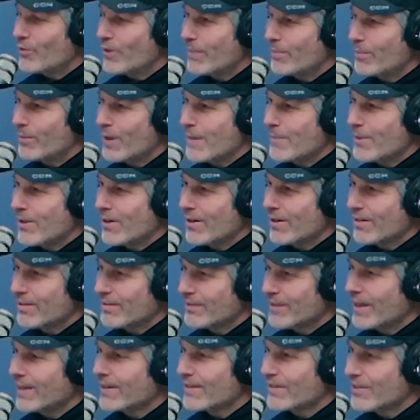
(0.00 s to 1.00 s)
over at Braemar.
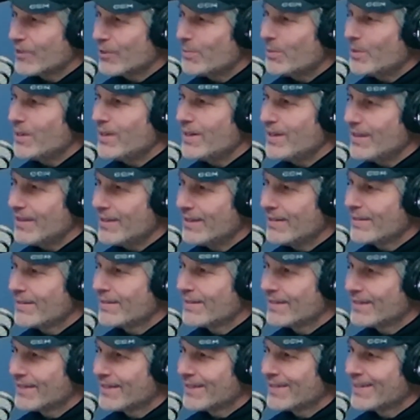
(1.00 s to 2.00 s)
That you, could be.
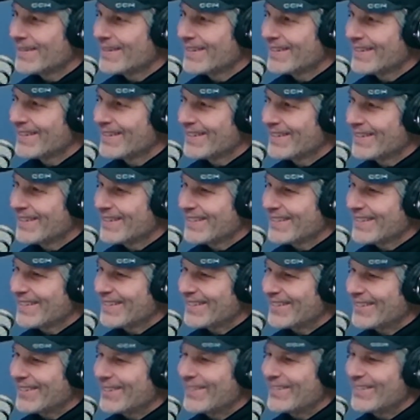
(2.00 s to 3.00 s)
Edina will do just
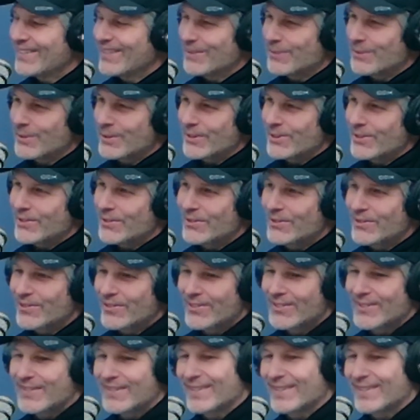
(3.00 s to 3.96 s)
fine. Uh, here we go.